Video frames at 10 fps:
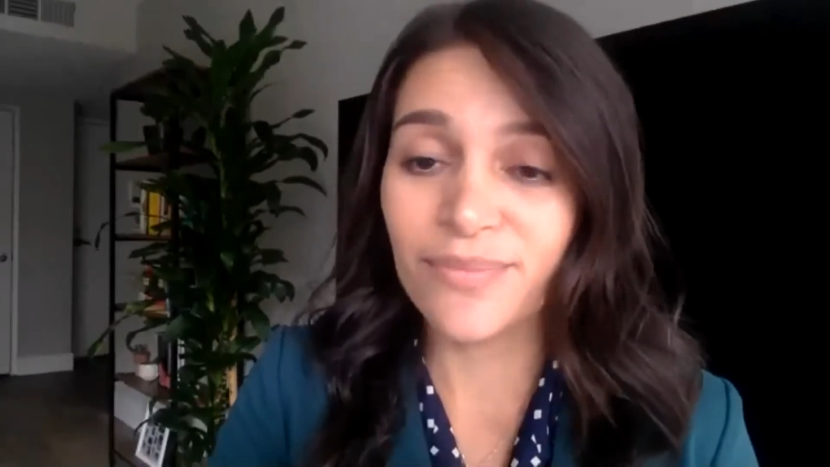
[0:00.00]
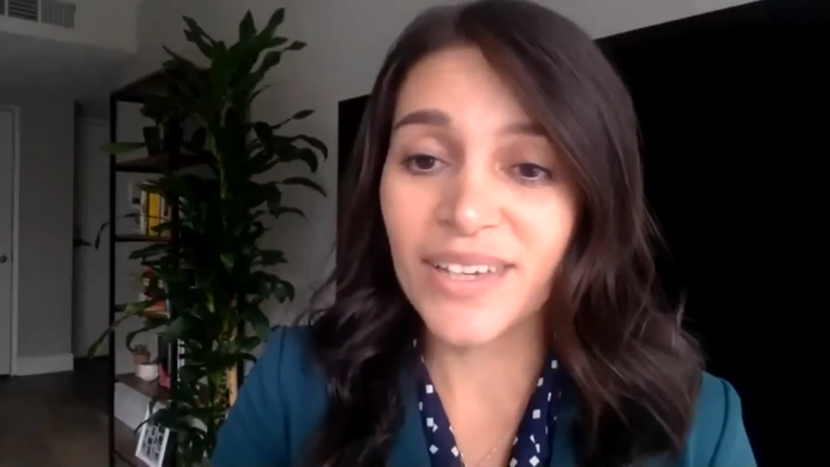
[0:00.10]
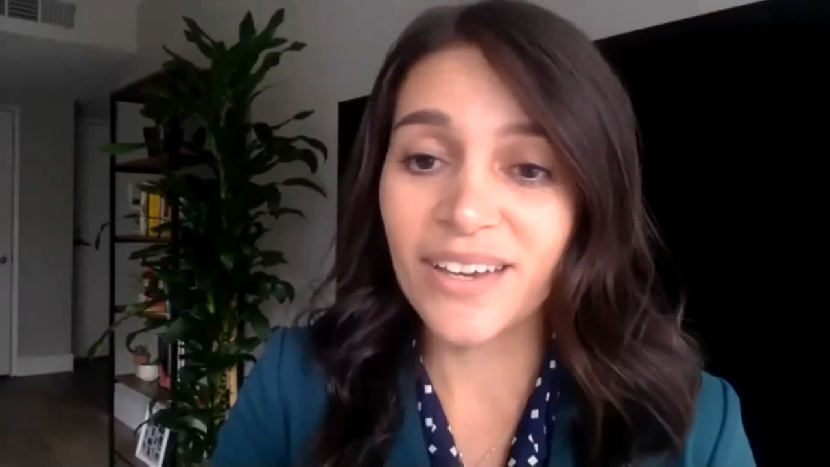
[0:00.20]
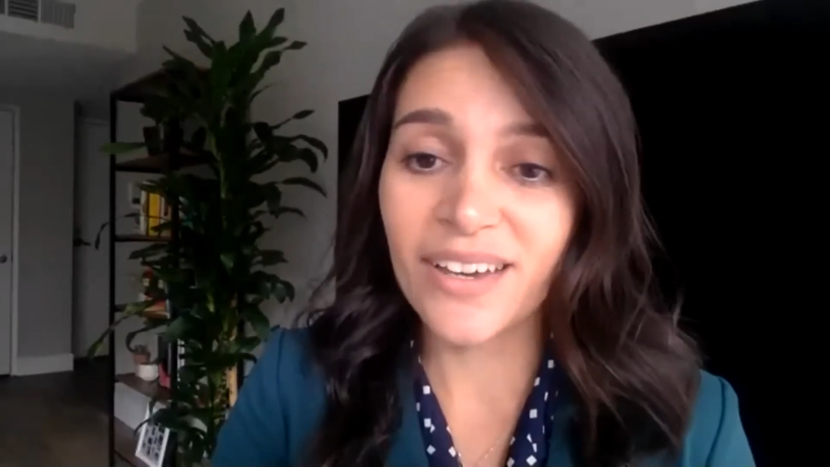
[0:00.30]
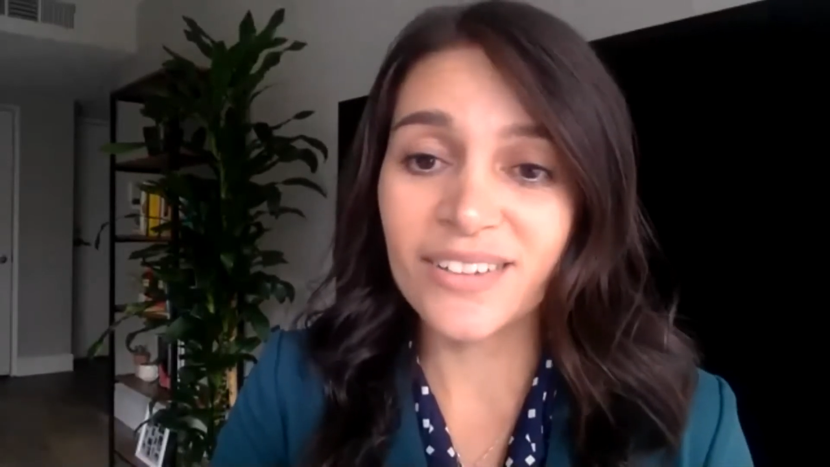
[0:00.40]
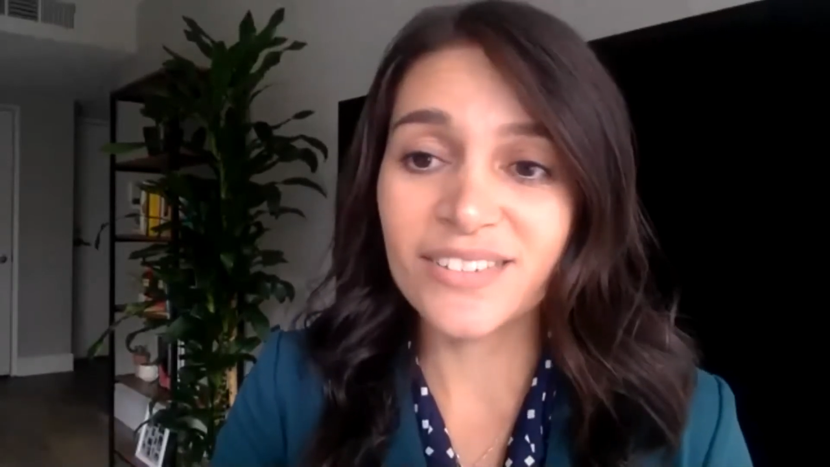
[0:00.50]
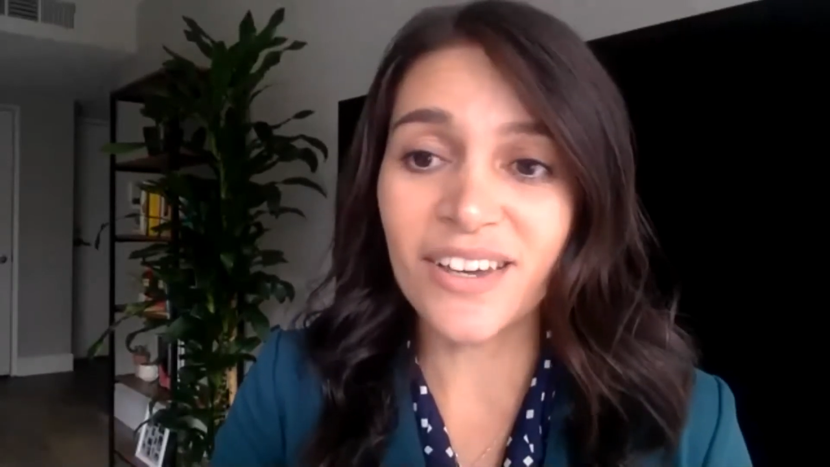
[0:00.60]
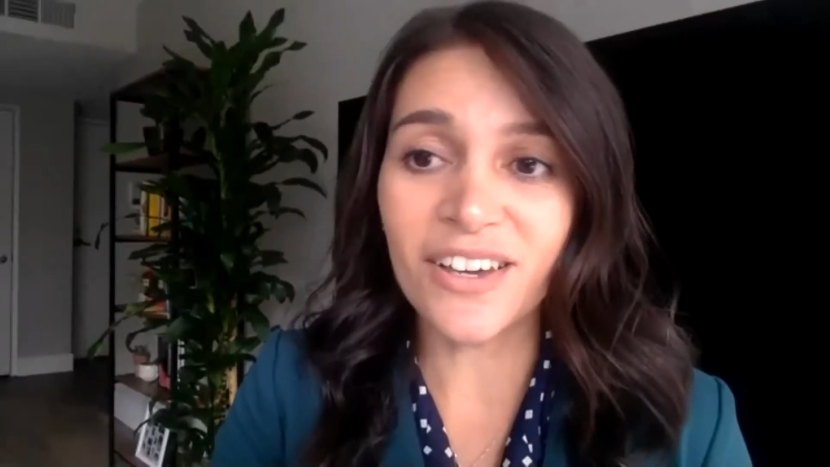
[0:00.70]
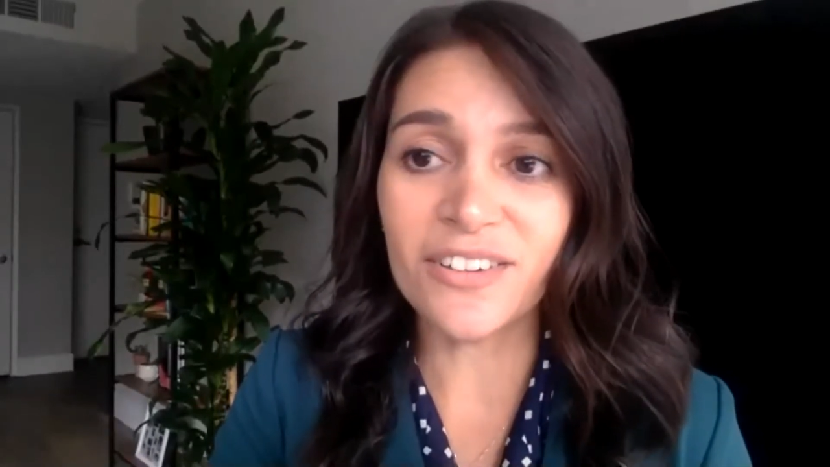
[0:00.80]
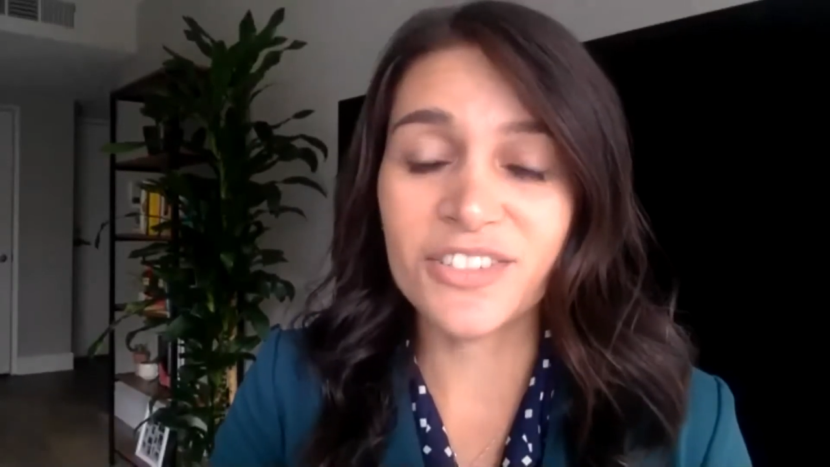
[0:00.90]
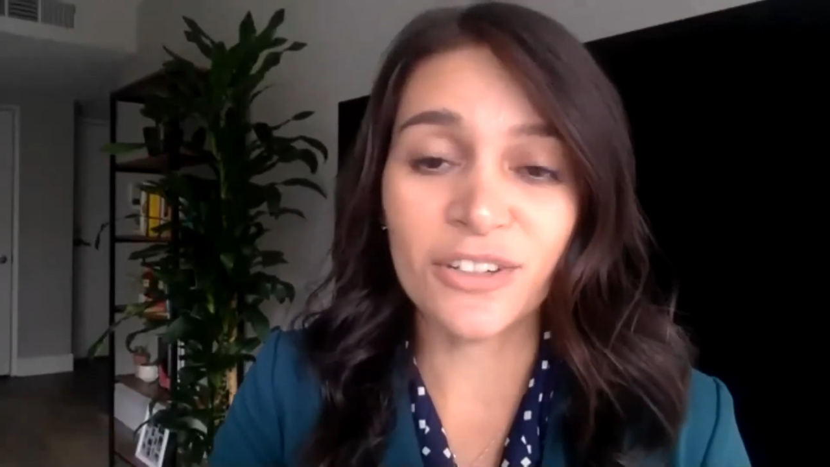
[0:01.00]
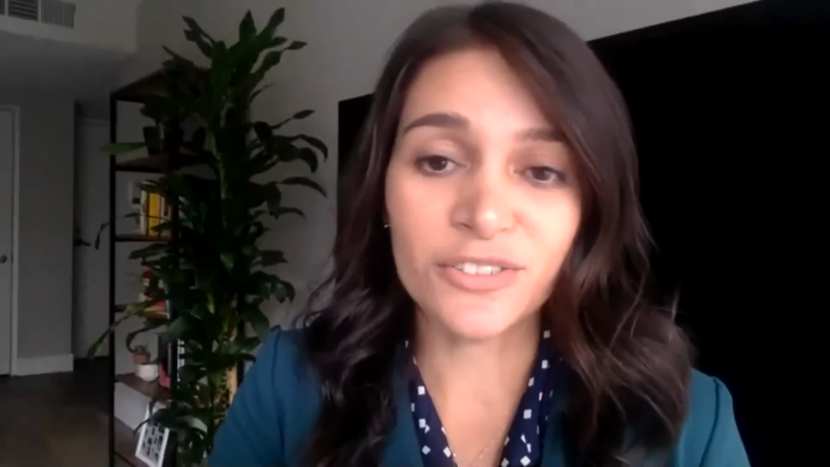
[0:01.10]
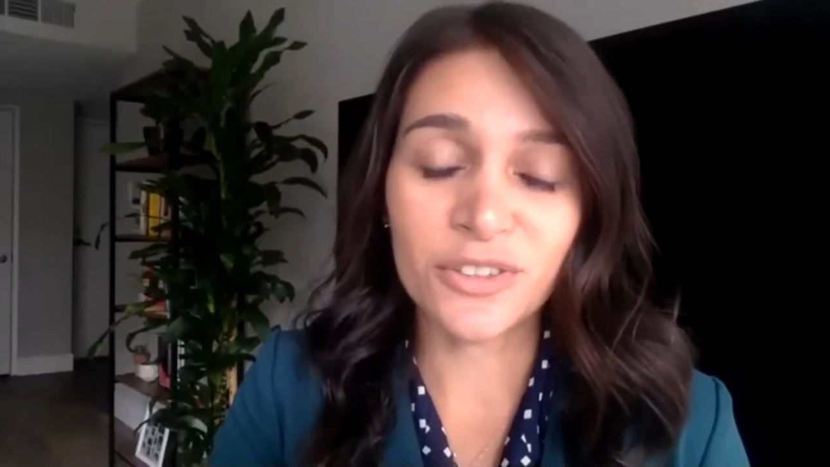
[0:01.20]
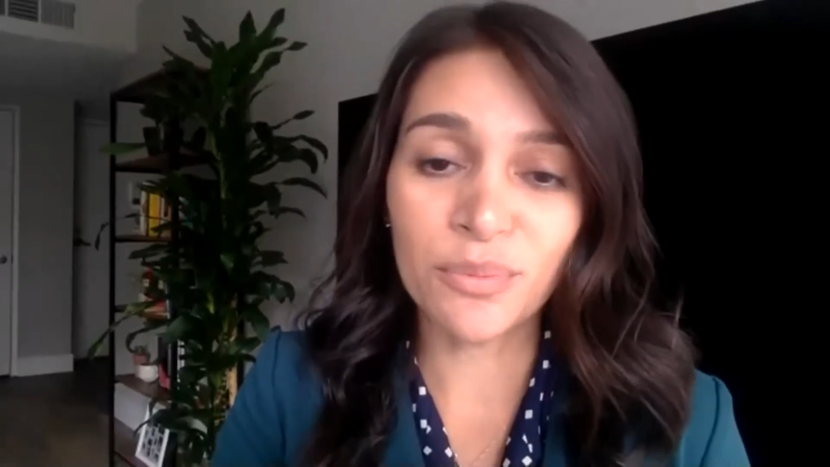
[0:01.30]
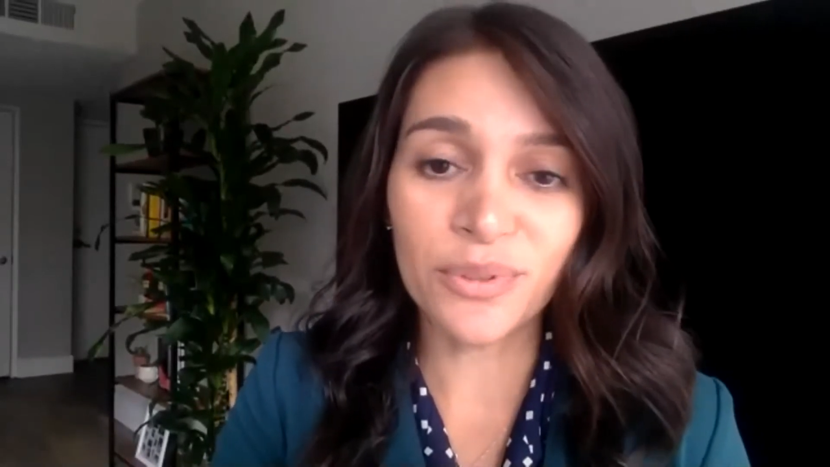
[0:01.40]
because of shelter in